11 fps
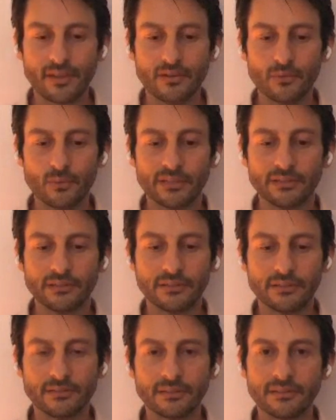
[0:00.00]
when
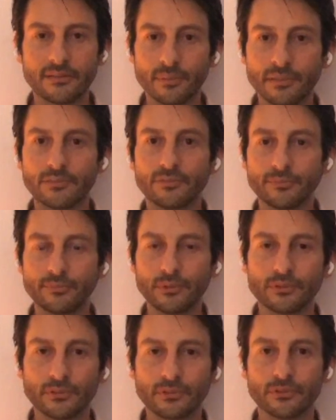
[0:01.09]
the belief in
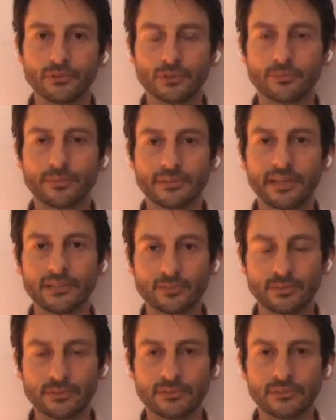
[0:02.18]
personal doership and attachment